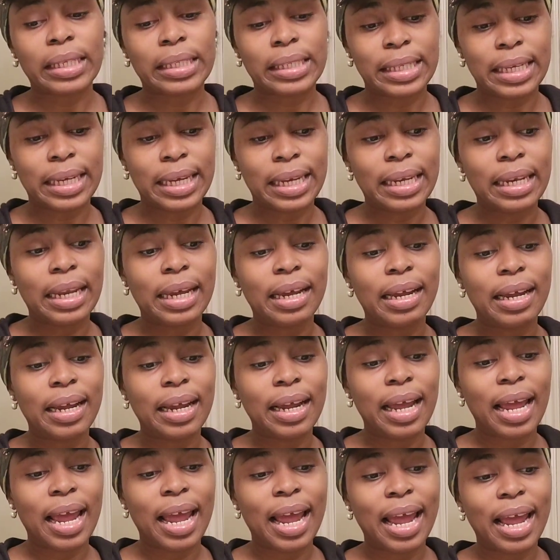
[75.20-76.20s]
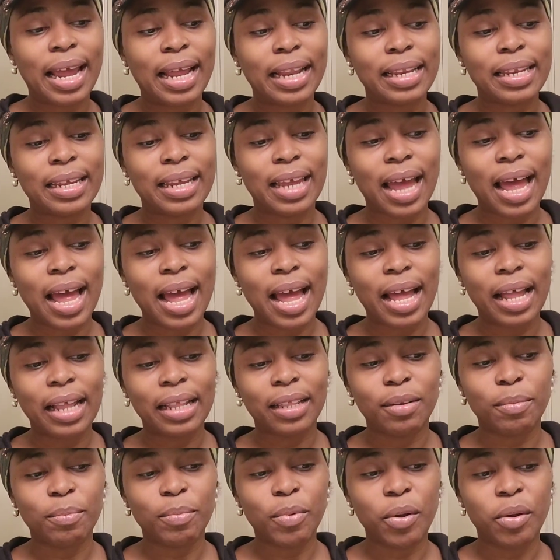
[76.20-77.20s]
Tina, and
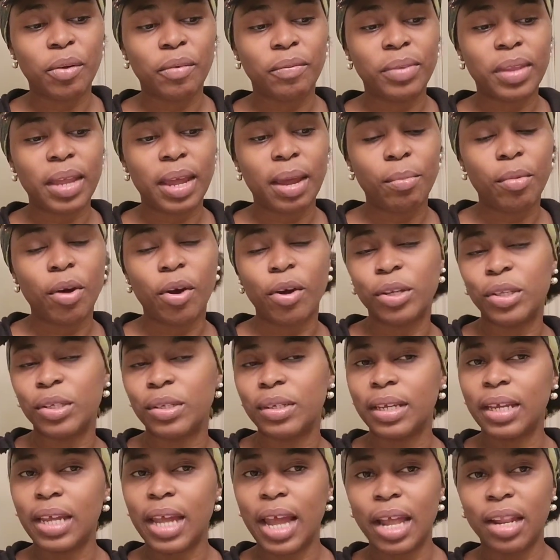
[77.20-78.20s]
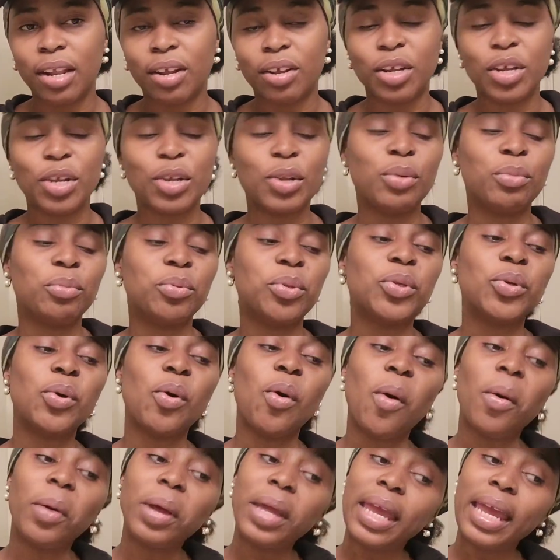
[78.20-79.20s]
yeah, the both of them are together, you know,
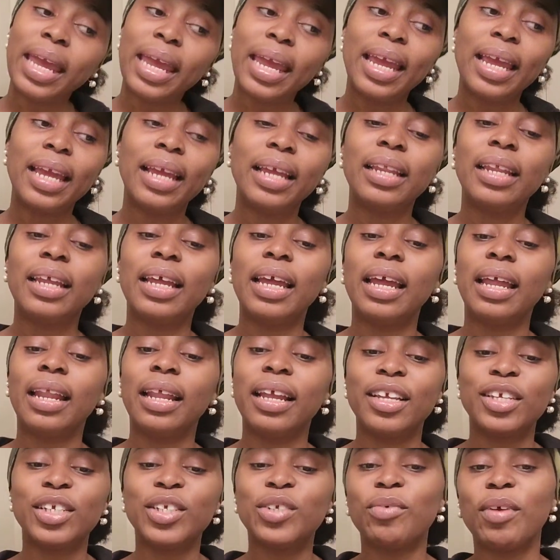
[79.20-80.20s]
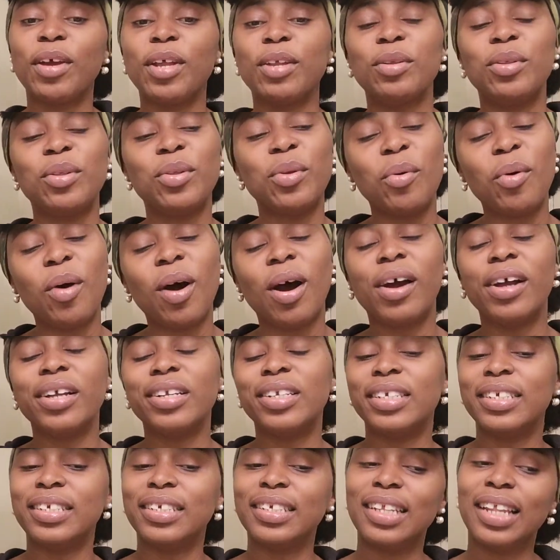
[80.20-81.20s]
talking, and he's trying to know her.
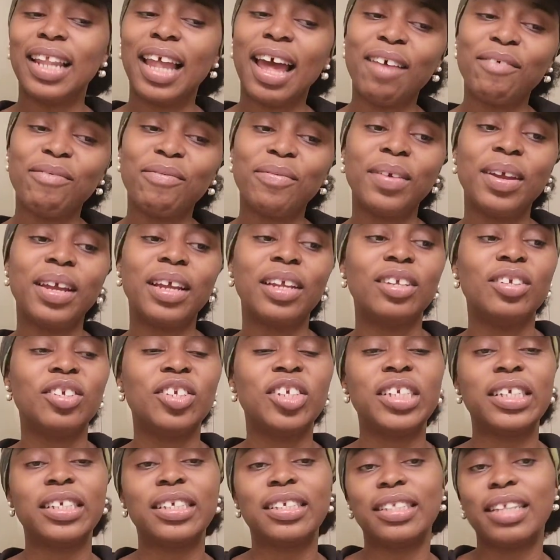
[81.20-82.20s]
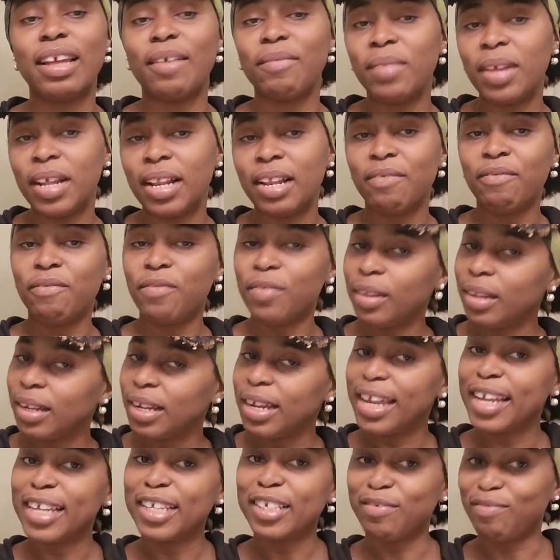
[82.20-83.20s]
She's laughing, she's definitely
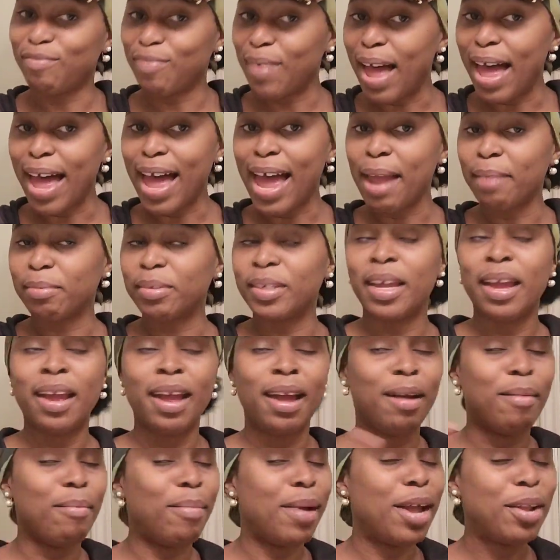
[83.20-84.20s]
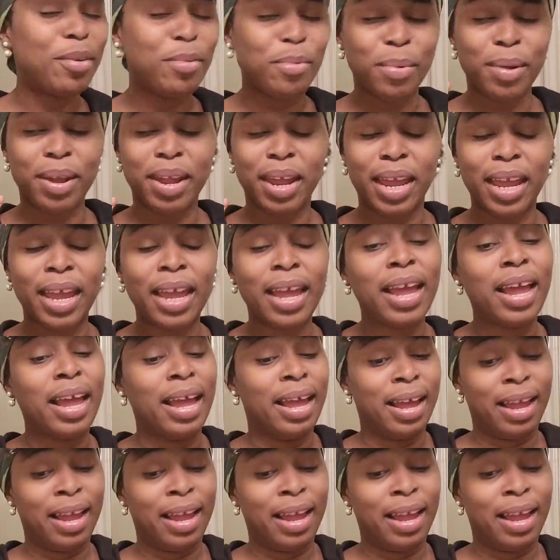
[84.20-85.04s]
feeling his vibes. By the way,